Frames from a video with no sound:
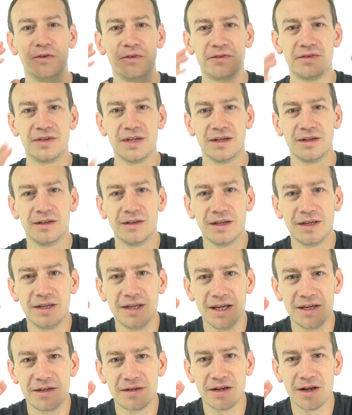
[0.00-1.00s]
you still
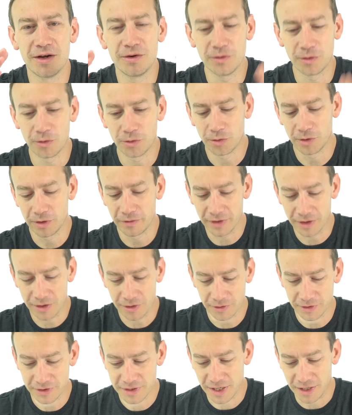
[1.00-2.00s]
need to know all of the
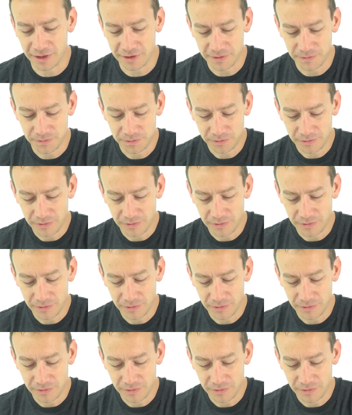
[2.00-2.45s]
content.